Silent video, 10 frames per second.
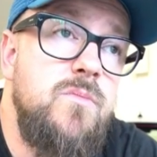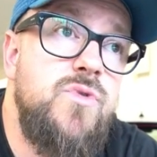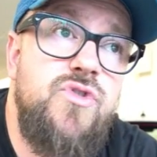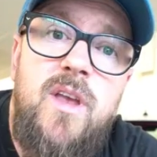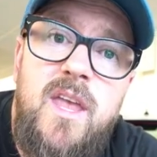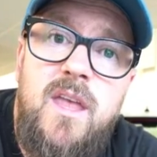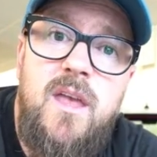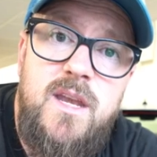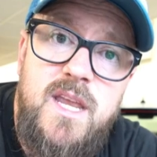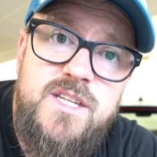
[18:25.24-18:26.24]
tricky
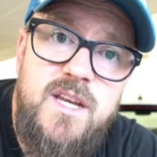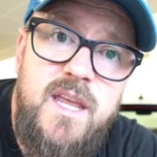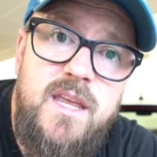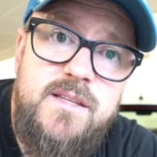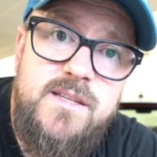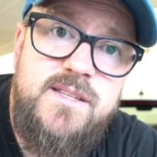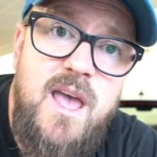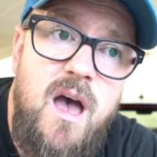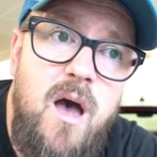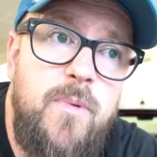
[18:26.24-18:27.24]
initially to
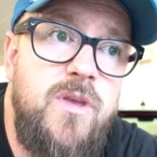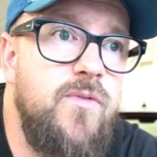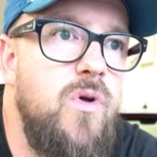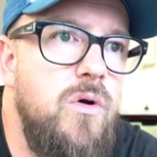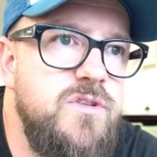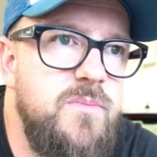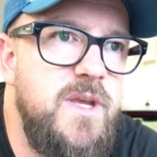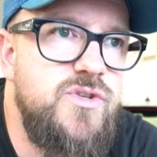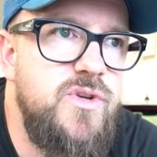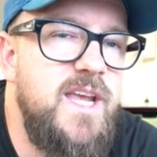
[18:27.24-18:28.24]
set up. You've got to
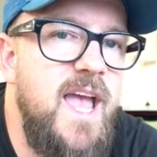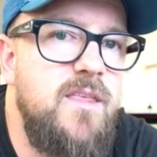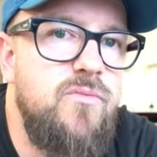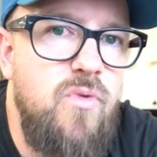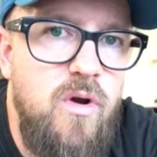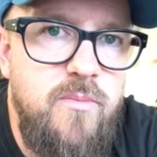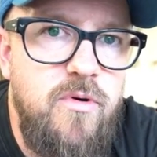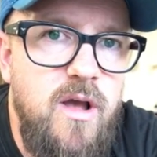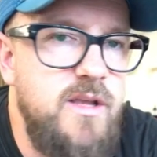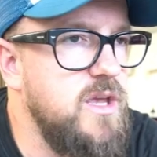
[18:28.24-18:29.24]
make sure you get the right
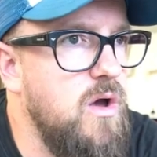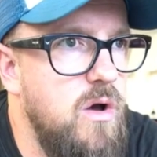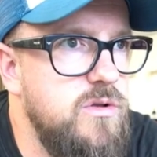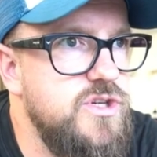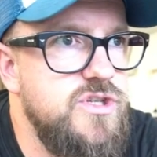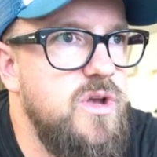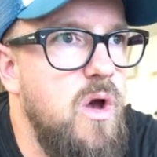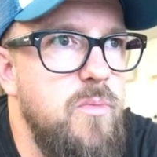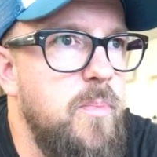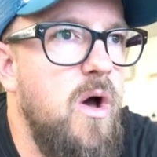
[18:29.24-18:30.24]
product. You can't just
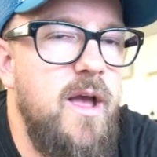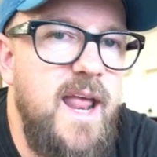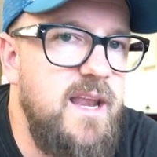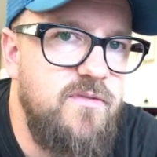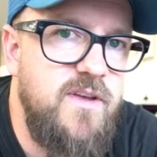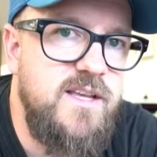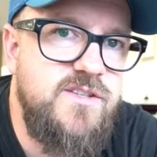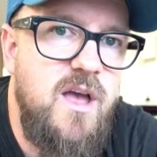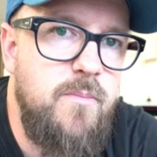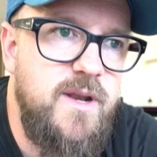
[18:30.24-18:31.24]
go buying any
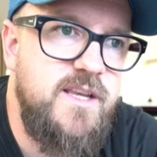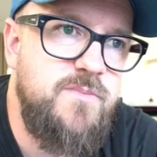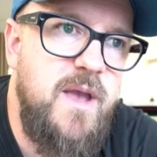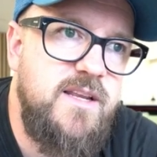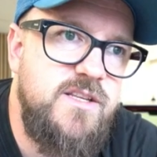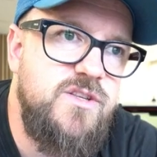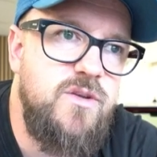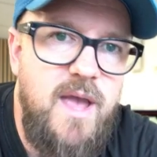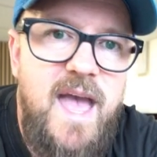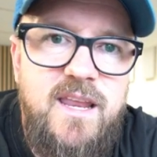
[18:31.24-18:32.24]
VXI amp and expect it to
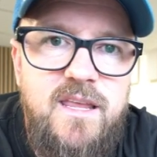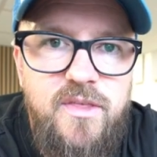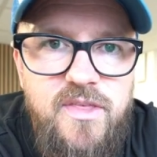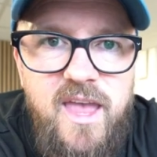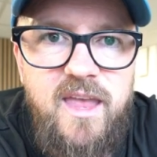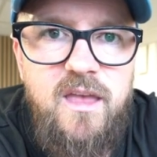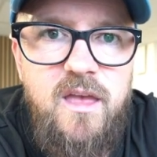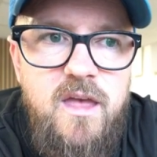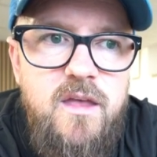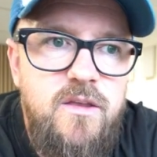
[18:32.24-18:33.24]
do anything.
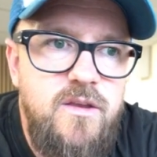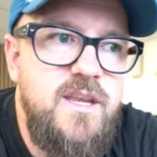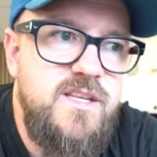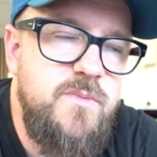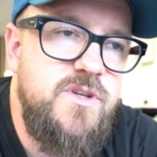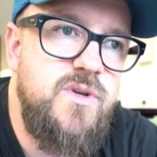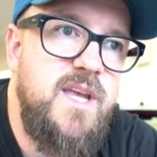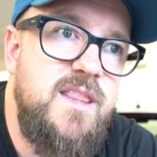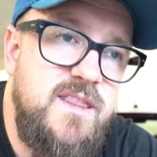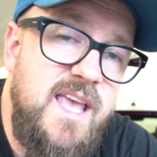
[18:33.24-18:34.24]
You need to make sure you
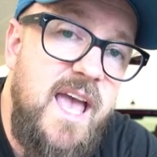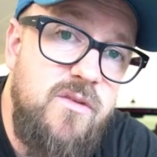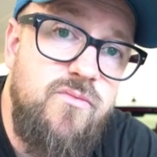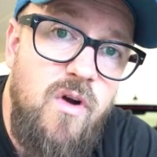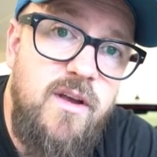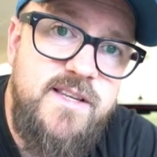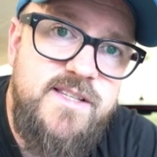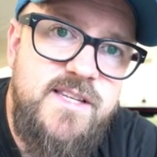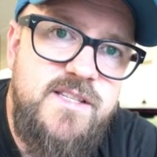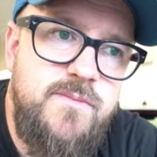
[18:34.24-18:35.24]
get the right
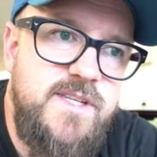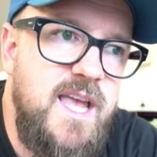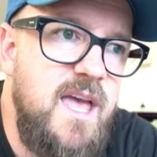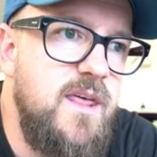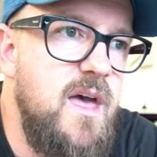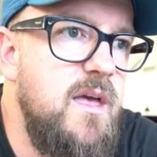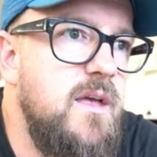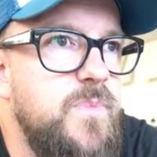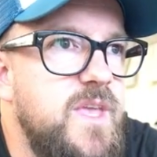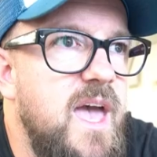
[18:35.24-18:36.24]
system together.
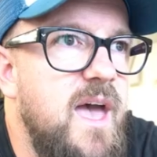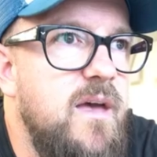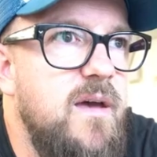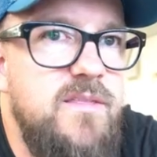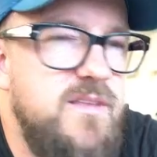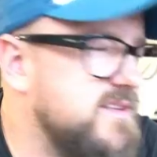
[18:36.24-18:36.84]
Yeah, and